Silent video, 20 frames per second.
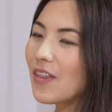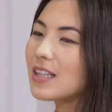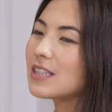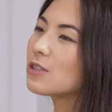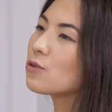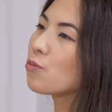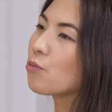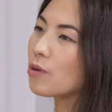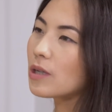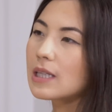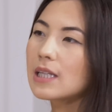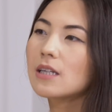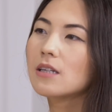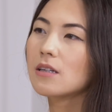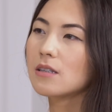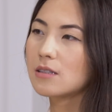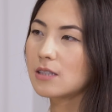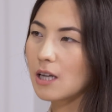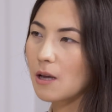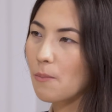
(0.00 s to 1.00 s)
That's a really
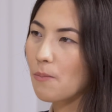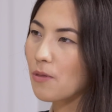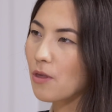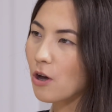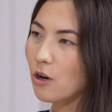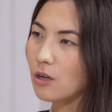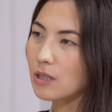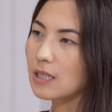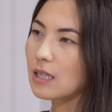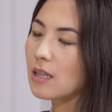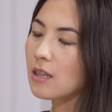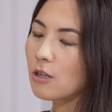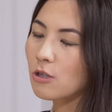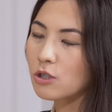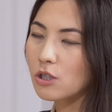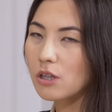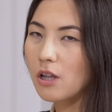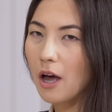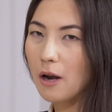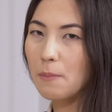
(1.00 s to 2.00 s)
good tip though, because I think
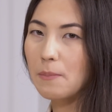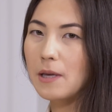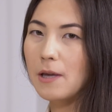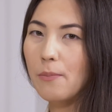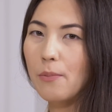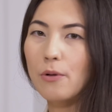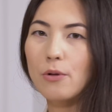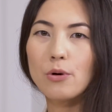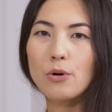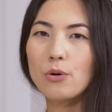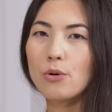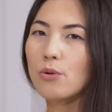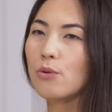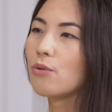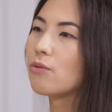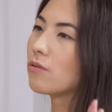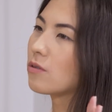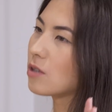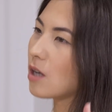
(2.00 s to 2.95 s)
there's a lot of people who